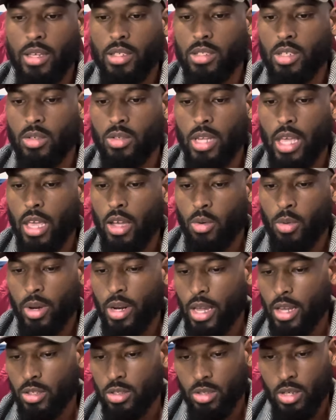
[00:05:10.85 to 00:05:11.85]
So Dan Quinn
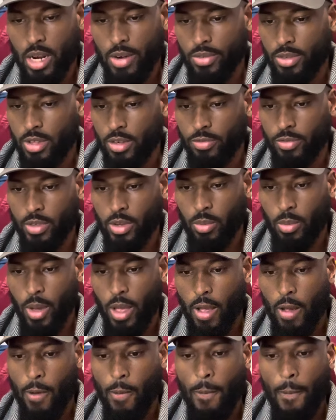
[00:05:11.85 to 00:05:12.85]
answered everything really
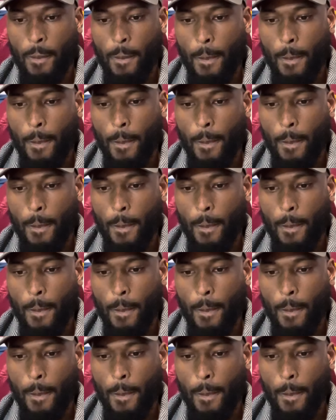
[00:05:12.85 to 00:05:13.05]
well.